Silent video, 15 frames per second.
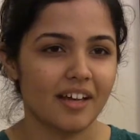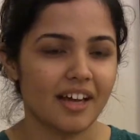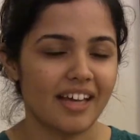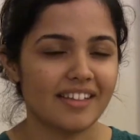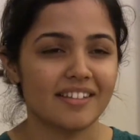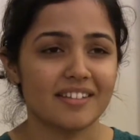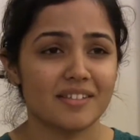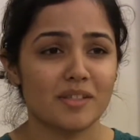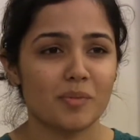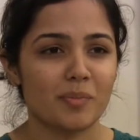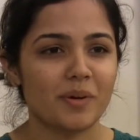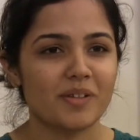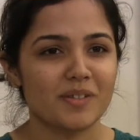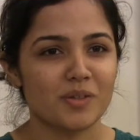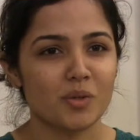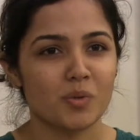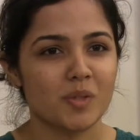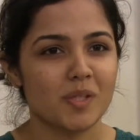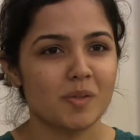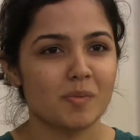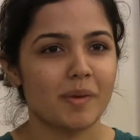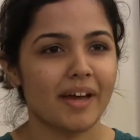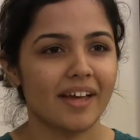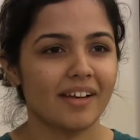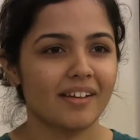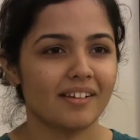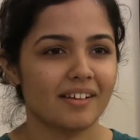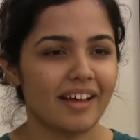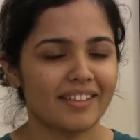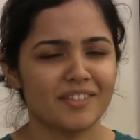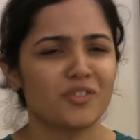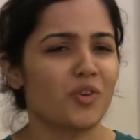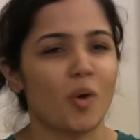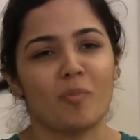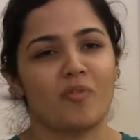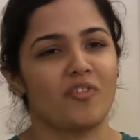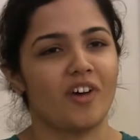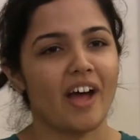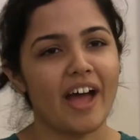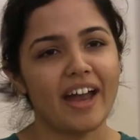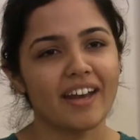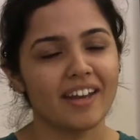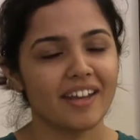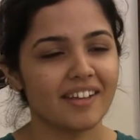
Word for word: And this is a person who would smile at the drop of a hat.